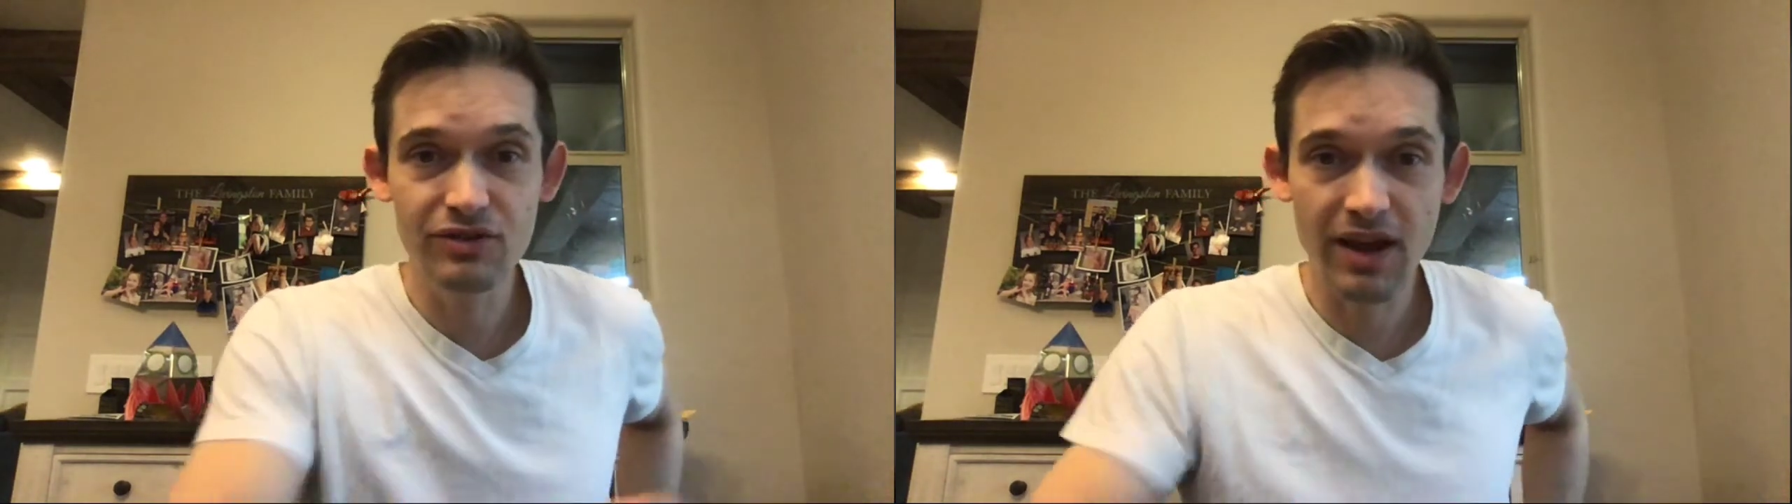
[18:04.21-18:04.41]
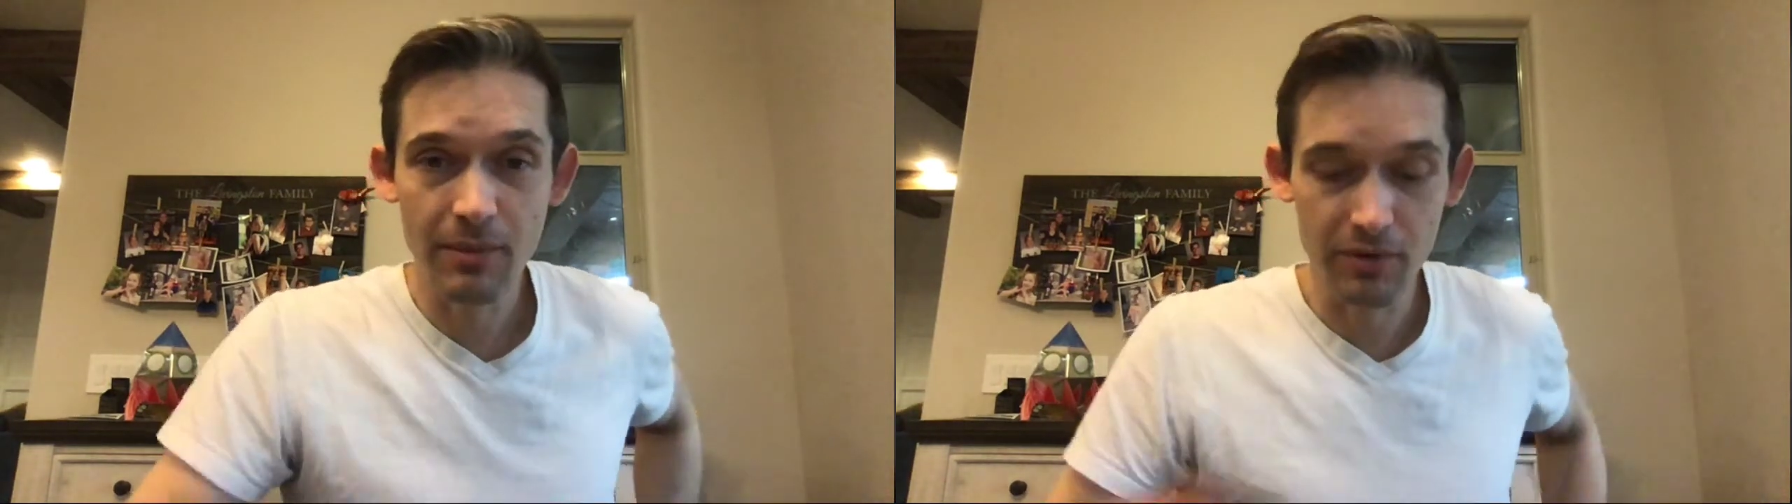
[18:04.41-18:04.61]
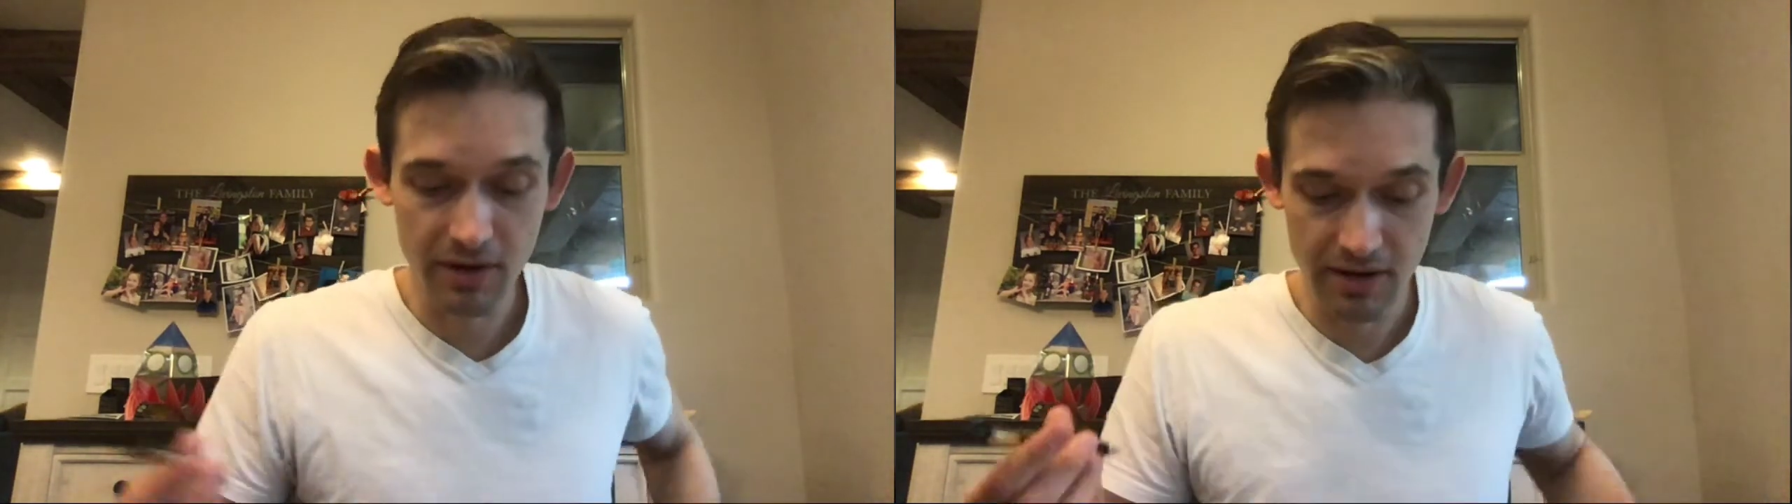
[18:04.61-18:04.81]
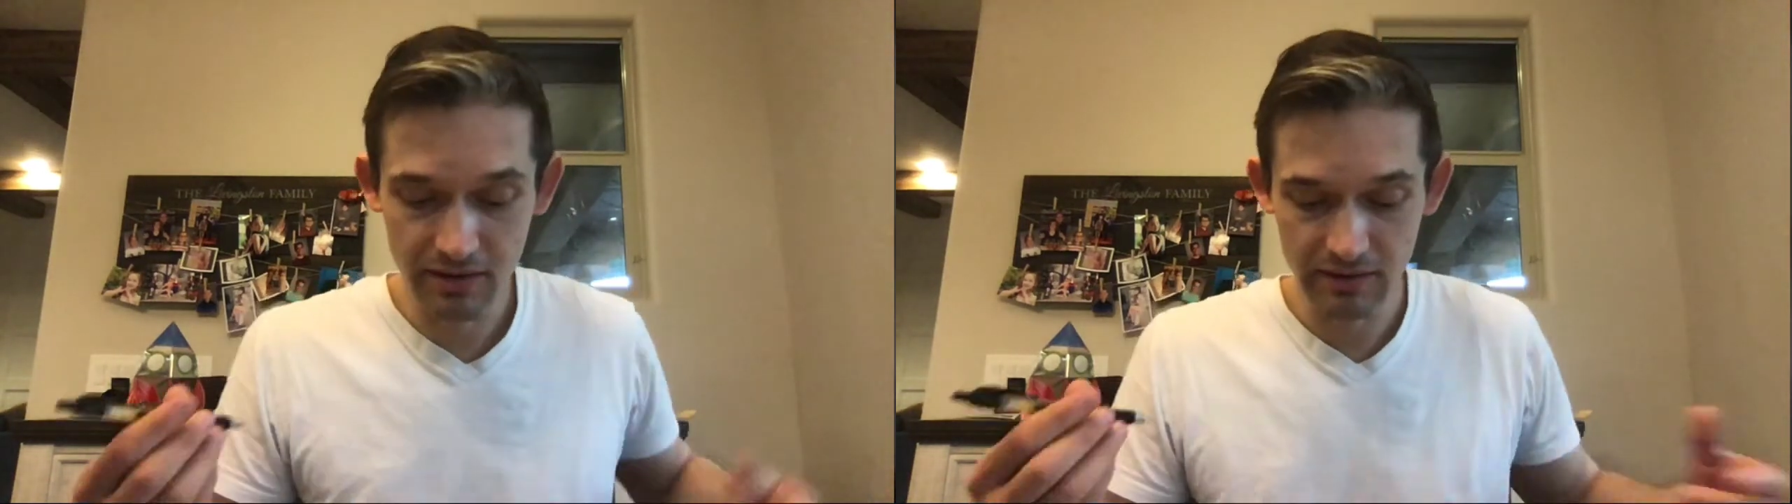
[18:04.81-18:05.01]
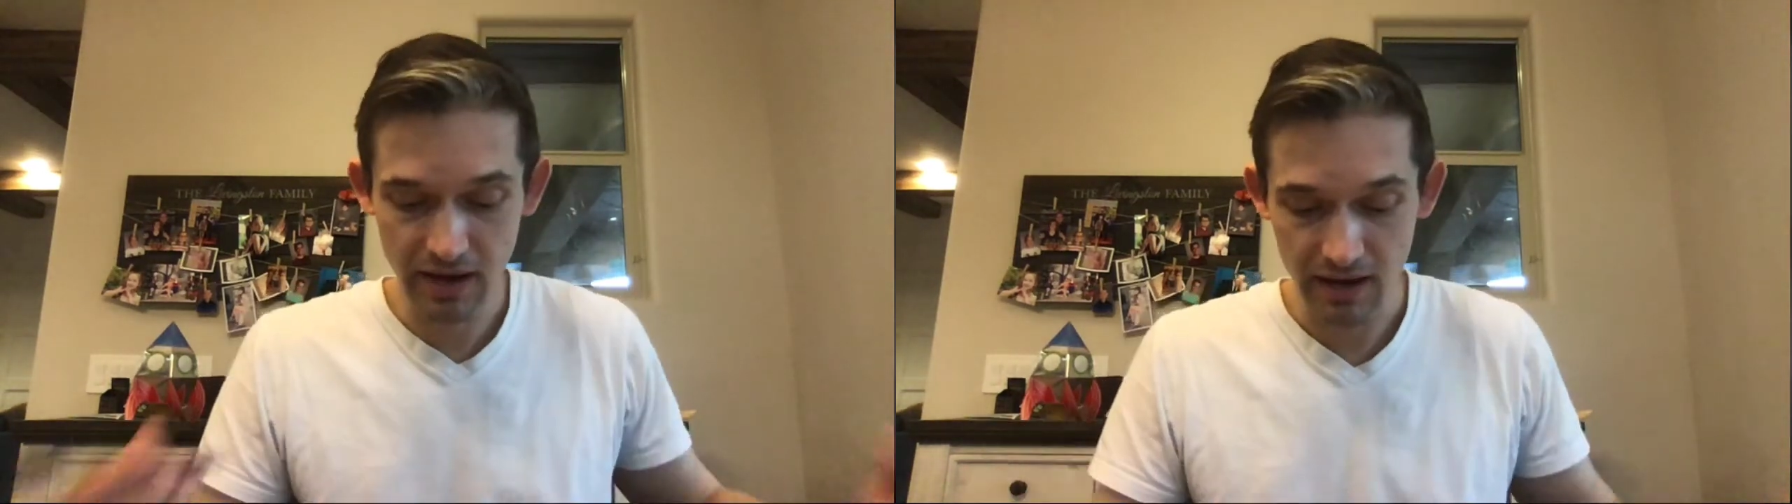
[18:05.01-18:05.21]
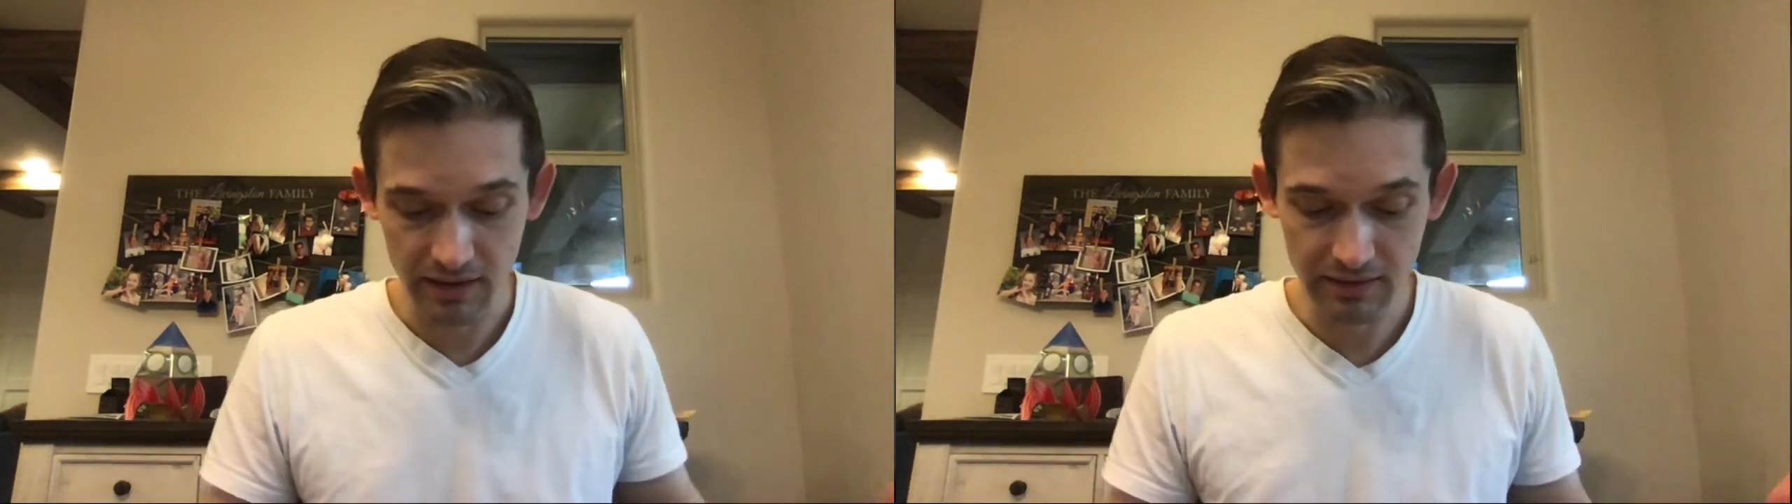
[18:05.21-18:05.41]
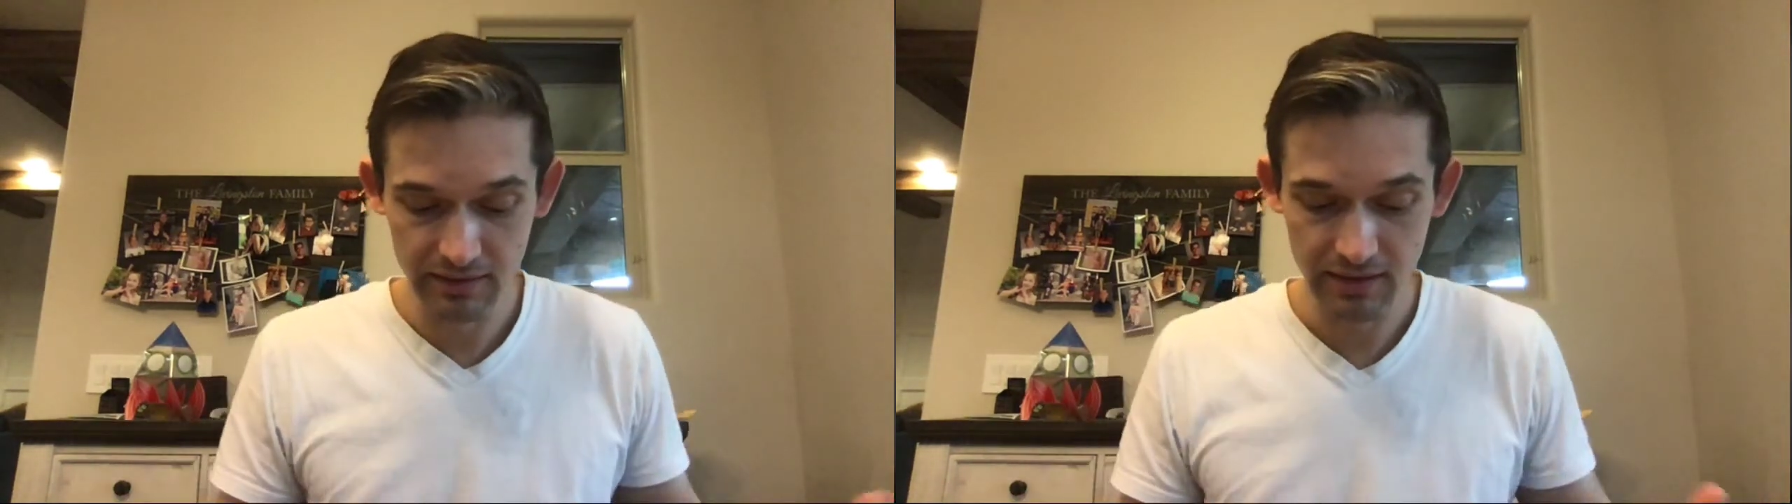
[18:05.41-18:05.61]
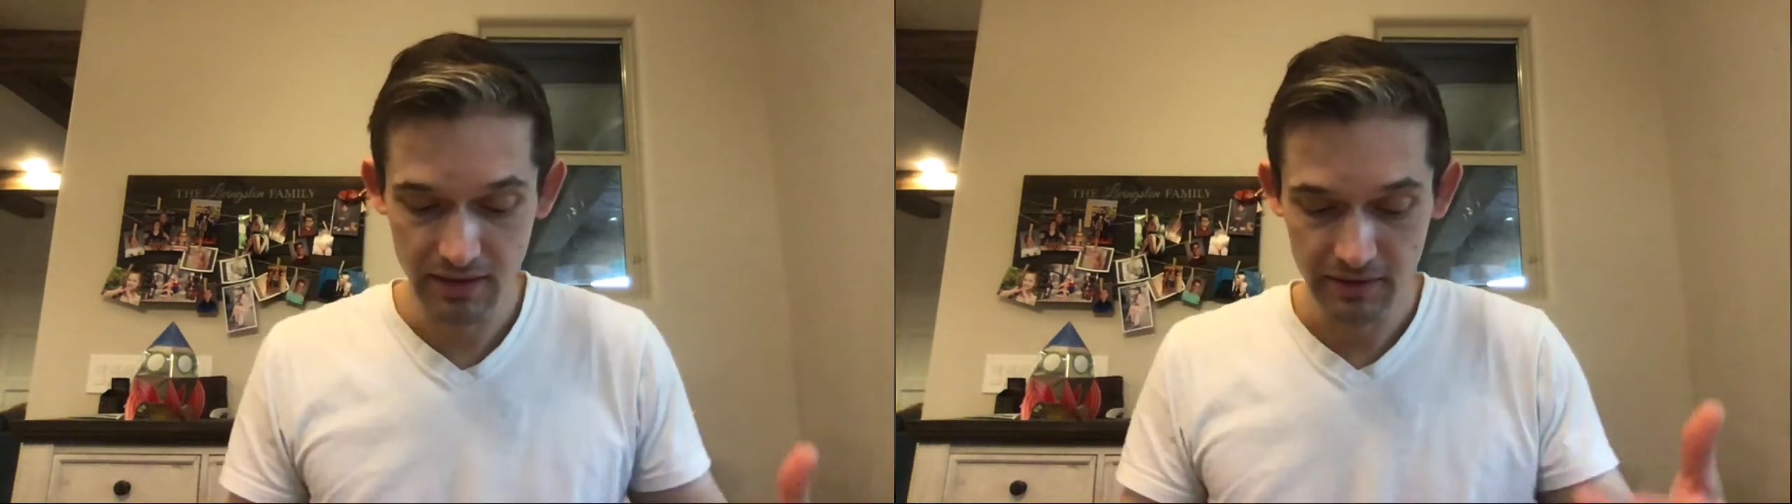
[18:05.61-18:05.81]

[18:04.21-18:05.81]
chapter, and he says